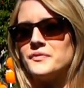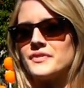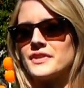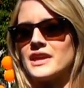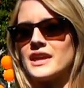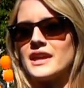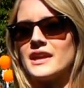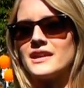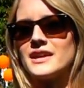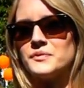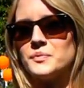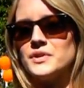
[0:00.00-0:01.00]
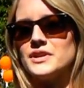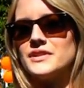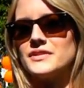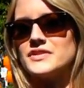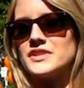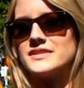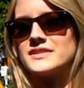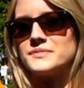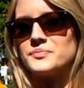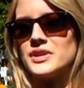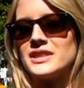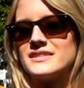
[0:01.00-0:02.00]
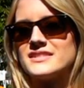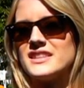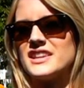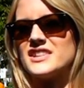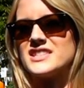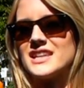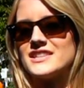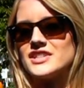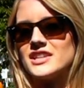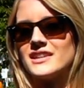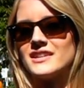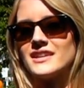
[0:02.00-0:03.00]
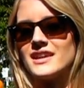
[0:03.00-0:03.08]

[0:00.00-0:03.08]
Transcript: hopefully it will just bring this to their attention.